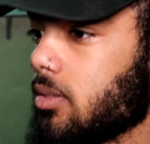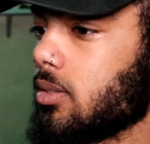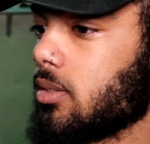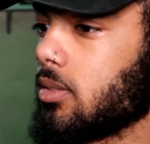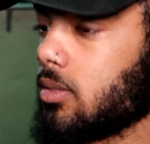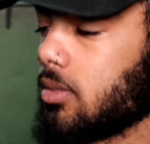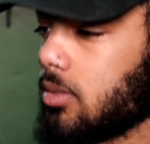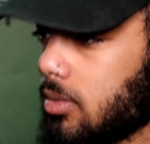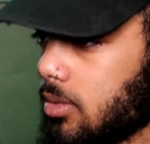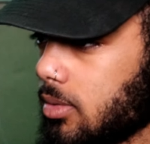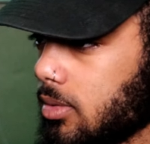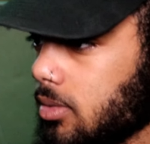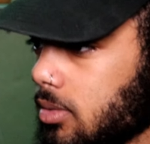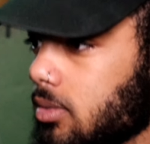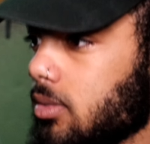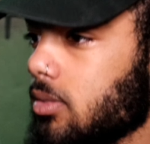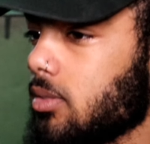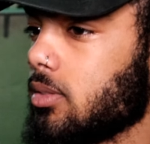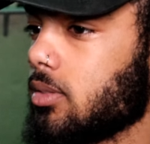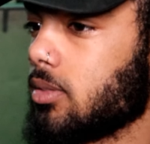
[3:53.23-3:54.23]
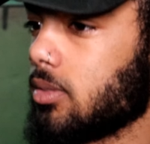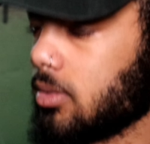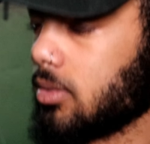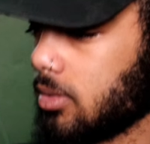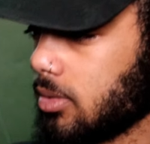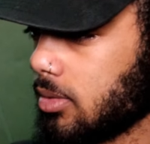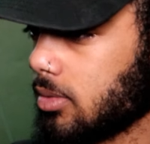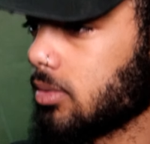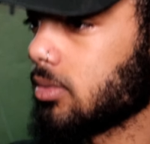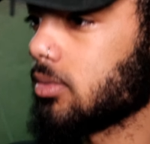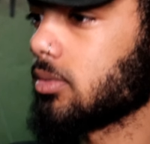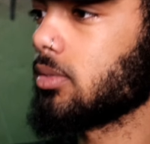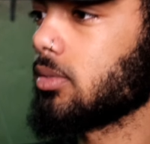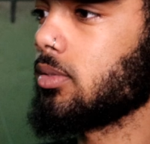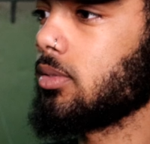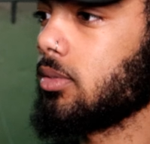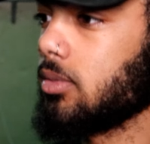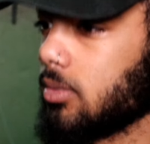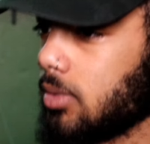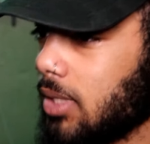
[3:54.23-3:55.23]
about the night, didn't
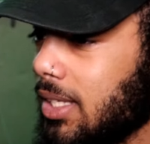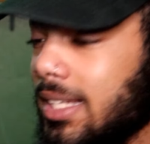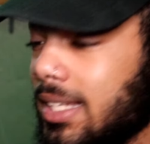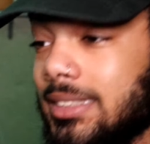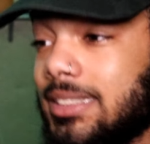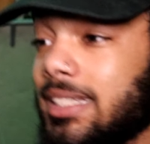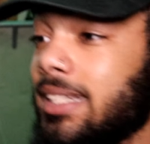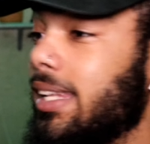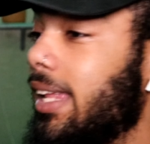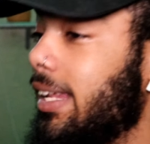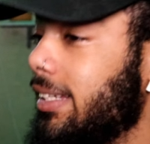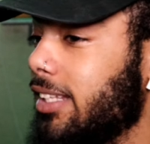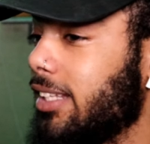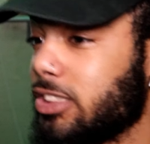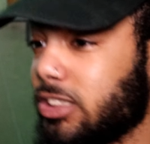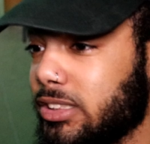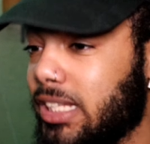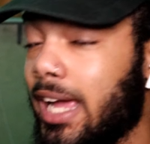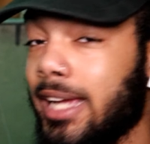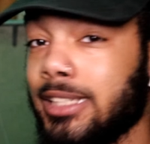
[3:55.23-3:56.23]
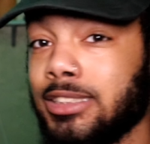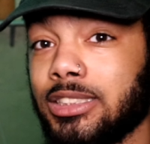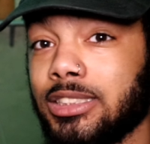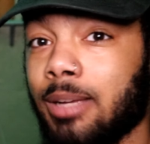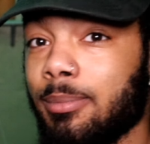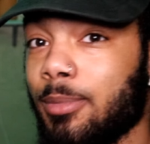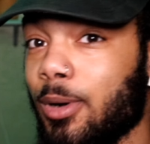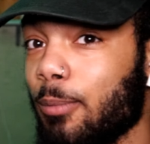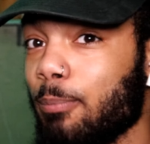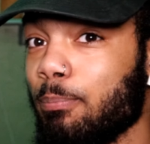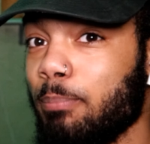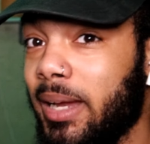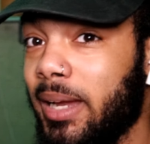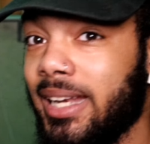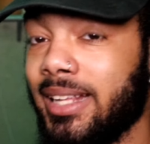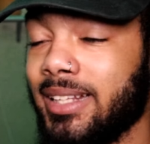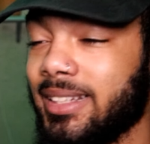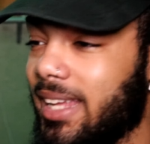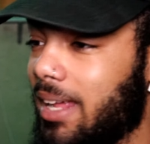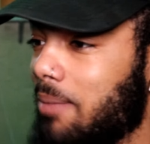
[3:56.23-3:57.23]
understand See that there's like some
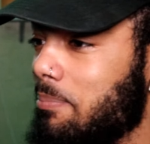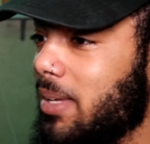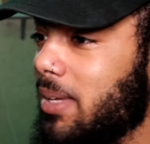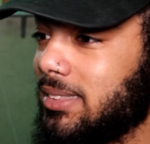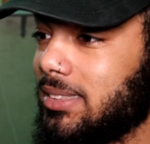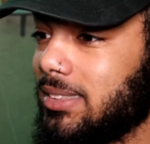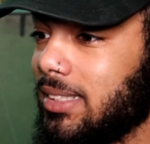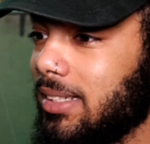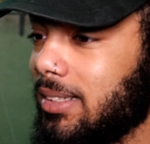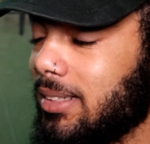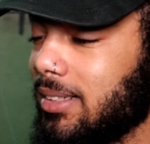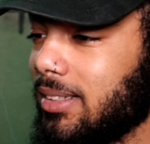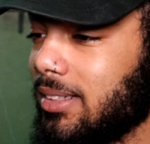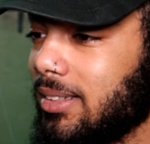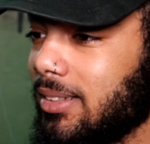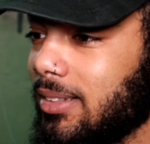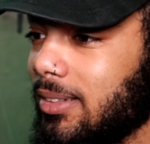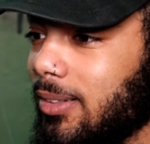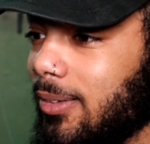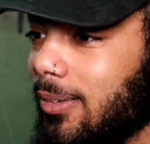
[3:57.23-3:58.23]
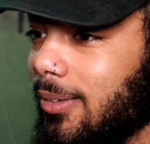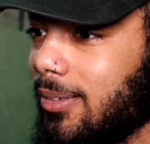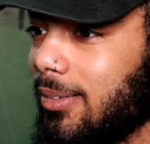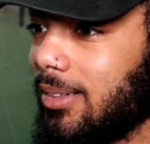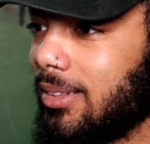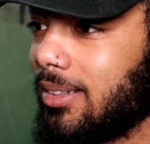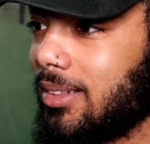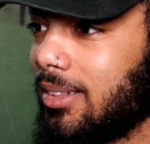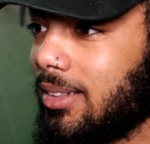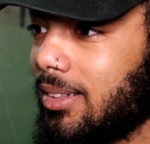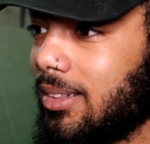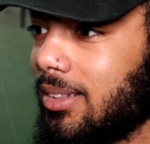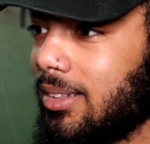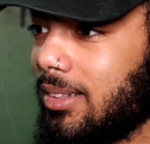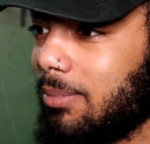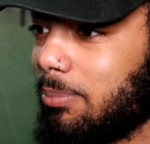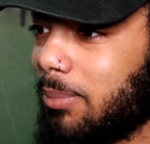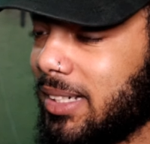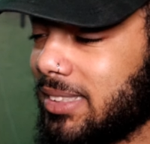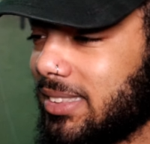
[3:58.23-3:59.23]
meaning that missing
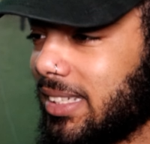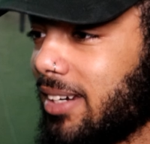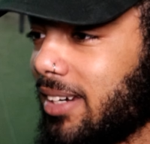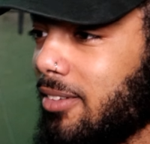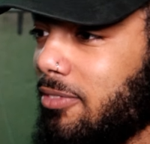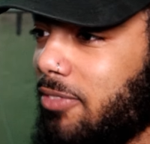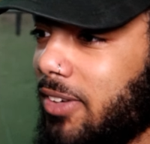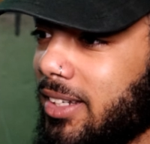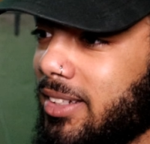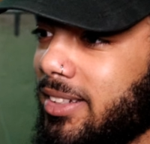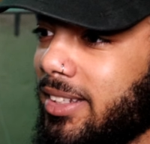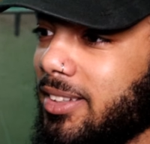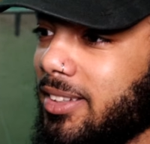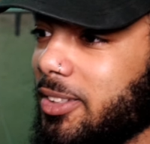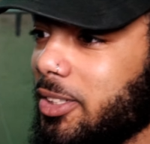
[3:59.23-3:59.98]
but it's like an infinity